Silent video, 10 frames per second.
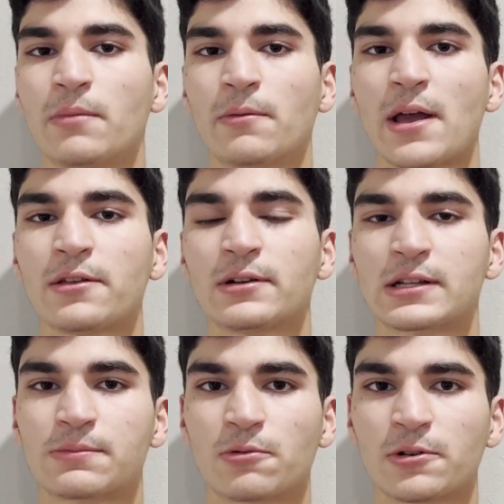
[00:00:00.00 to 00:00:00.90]
but rather an
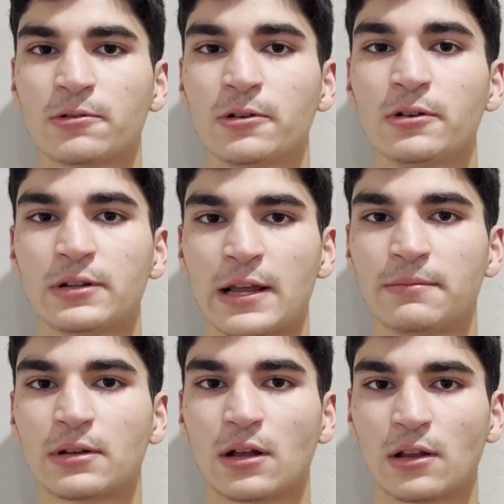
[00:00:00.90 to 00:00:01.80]
explorer
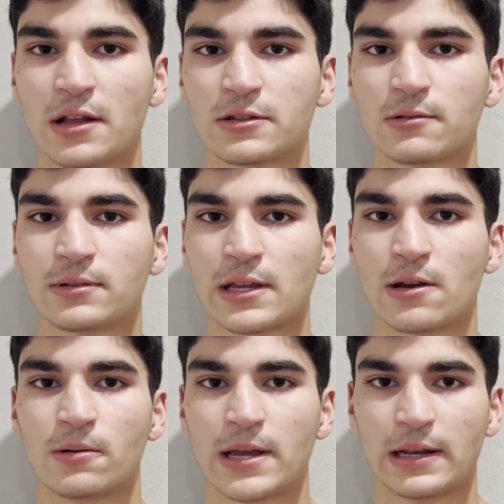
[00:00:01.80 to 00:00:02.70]
named Alonso de
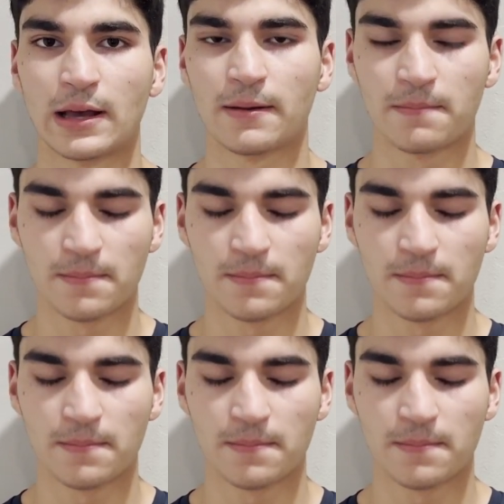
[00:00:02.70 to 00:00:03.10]
Ojeda.